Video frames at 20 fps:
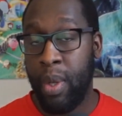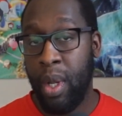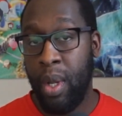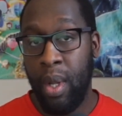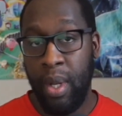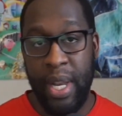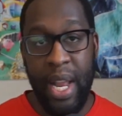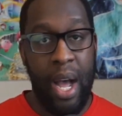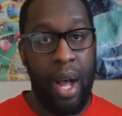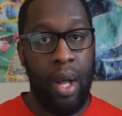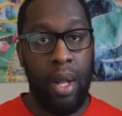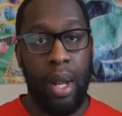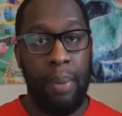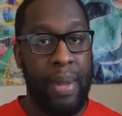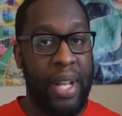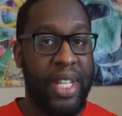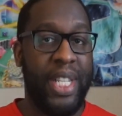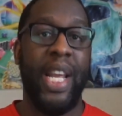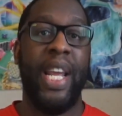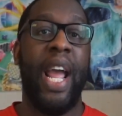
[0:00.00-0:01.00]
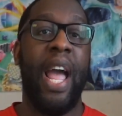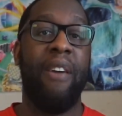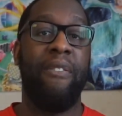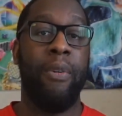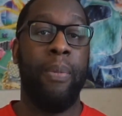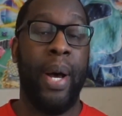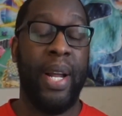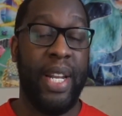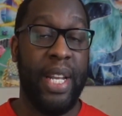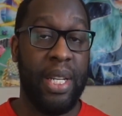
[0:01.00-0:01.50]
Now, I'm not saying
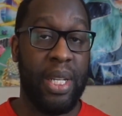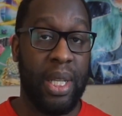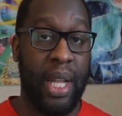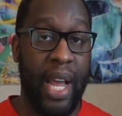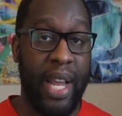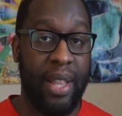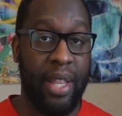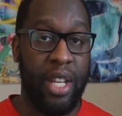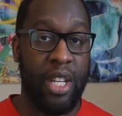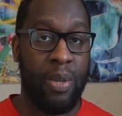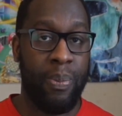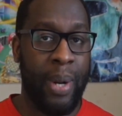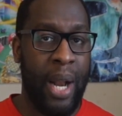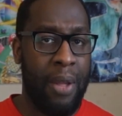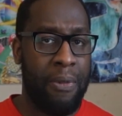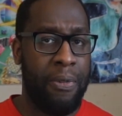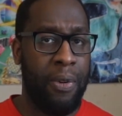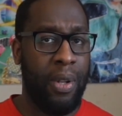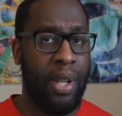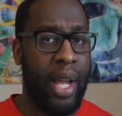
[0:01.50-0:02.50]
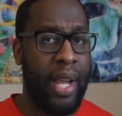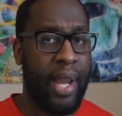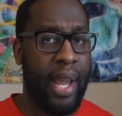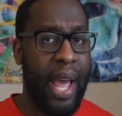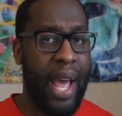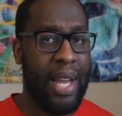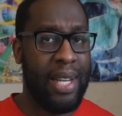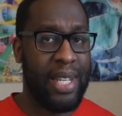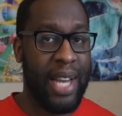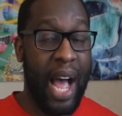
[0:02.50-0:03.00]
everybody is like this, but I feel like
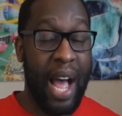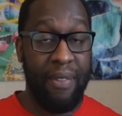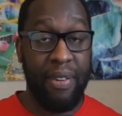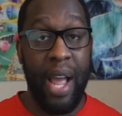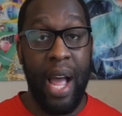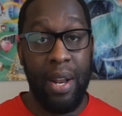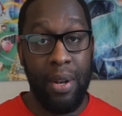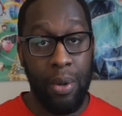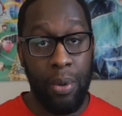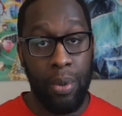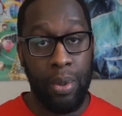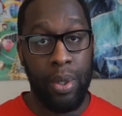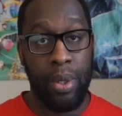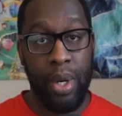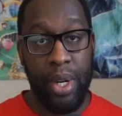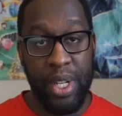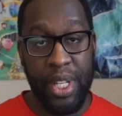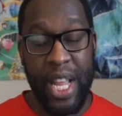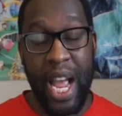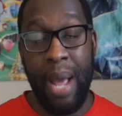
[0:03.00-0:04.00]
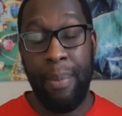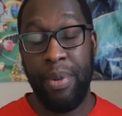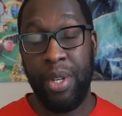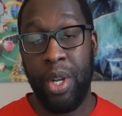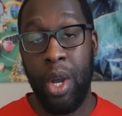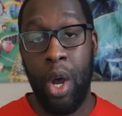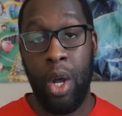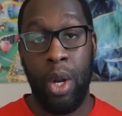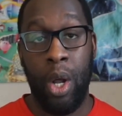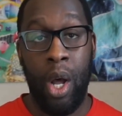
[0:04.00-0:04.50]
as I've gotten older and as time has
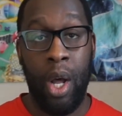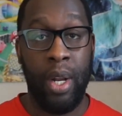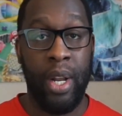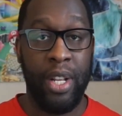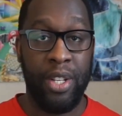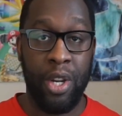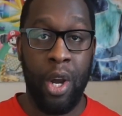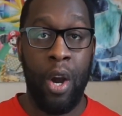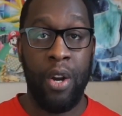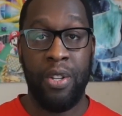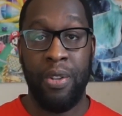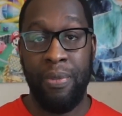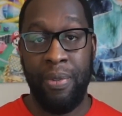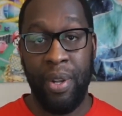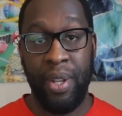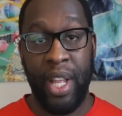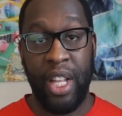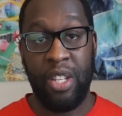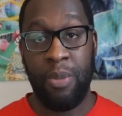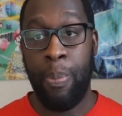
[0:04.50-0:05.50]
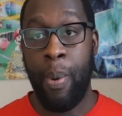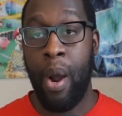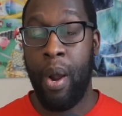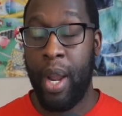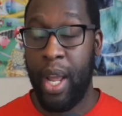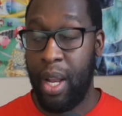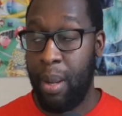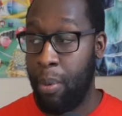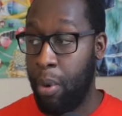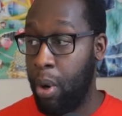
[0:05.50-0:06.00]
gone on, it's hard to feel that spark
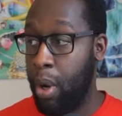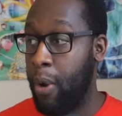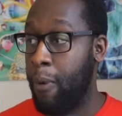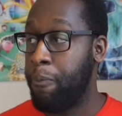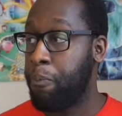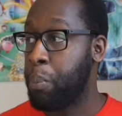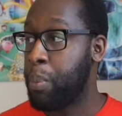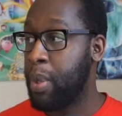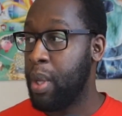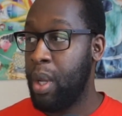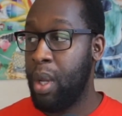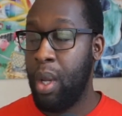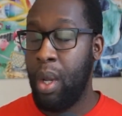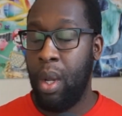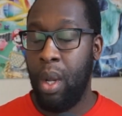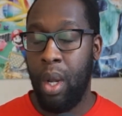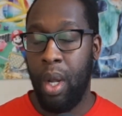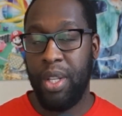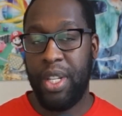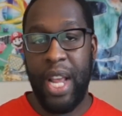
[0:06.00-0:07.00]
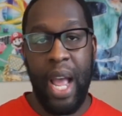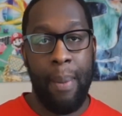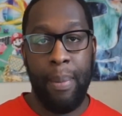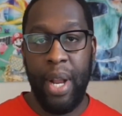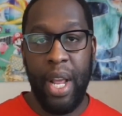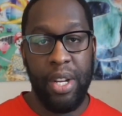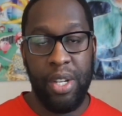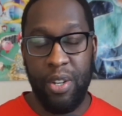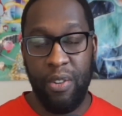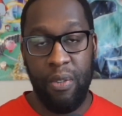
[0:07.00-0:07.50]
anymore. And it's a
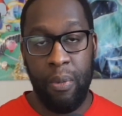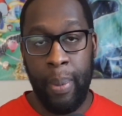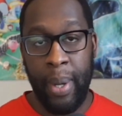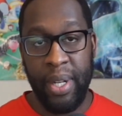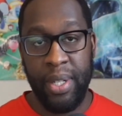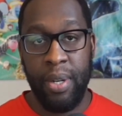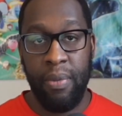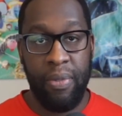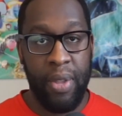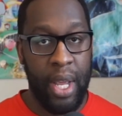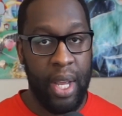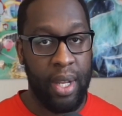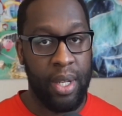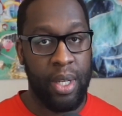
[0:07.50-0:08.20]
combination of a bunch of things.